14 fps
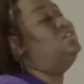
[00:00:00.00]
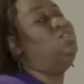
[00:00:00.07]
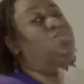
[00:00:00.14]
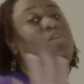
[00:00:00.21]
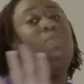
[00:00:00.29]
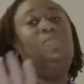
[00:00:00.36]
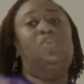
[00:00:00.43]

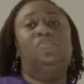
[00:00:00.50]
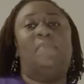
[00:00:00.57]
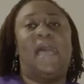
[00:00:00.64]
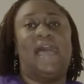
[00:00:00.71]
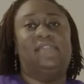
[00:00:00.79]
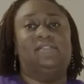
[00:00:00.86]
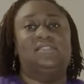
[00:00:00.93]
doing mood
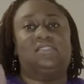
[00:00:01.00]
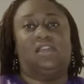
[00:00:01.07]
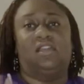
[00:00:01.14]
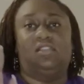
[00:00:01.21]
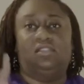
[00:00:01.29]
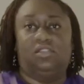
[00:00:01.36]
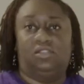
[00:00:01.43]
patterns
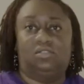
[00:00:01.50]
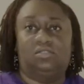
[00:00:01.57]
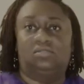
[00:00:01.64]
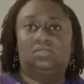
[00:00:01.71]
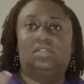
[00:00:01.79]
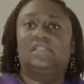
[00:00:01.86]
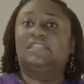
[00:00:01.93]
are a
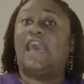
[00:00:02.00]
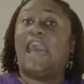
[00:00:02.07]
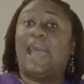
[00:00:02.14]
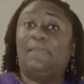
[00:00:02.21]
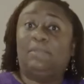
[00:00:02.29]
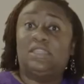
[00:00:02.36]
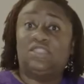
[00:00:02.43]
little
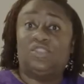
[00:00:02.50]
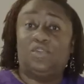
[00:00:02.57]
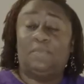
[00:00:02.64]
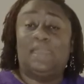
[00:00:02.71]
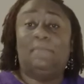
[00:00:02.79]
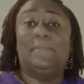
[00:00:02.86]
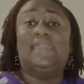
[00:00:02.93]
time
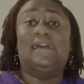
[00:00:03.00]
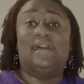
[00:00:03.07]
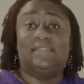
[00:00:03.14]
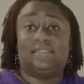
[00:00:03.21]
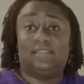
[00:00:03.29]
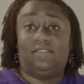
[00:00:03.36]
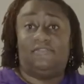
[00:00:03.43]
consuming
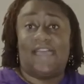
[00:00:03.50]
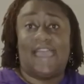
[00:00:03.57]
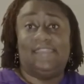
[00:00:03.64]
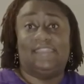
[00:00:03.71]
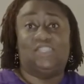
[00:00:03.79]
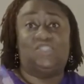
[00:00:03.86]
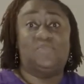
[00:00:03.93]
because of the
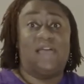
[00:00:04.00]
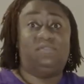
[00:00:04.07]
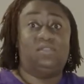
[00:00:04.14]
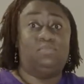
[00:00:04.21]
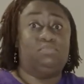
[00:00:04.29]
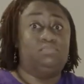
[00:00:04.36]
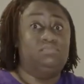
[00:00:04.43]
fact that you have
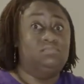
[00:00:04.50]
to